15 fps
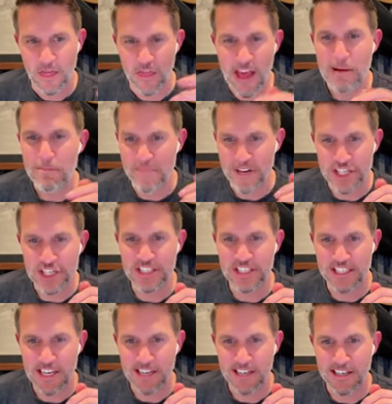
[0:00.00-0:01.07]
That mission
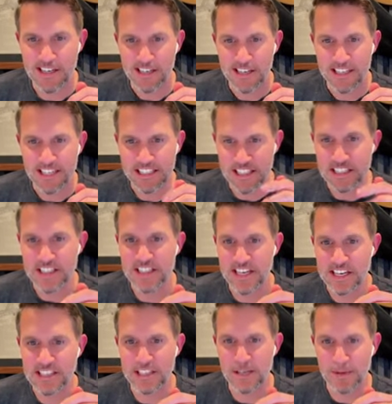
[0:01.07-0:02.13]
set is
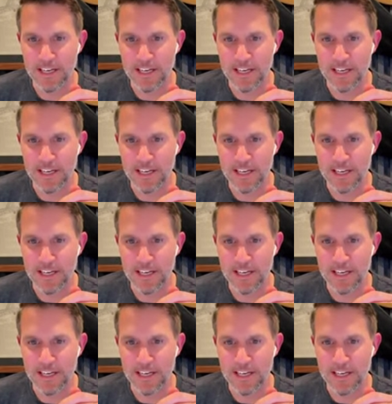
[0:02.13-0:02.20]
insane to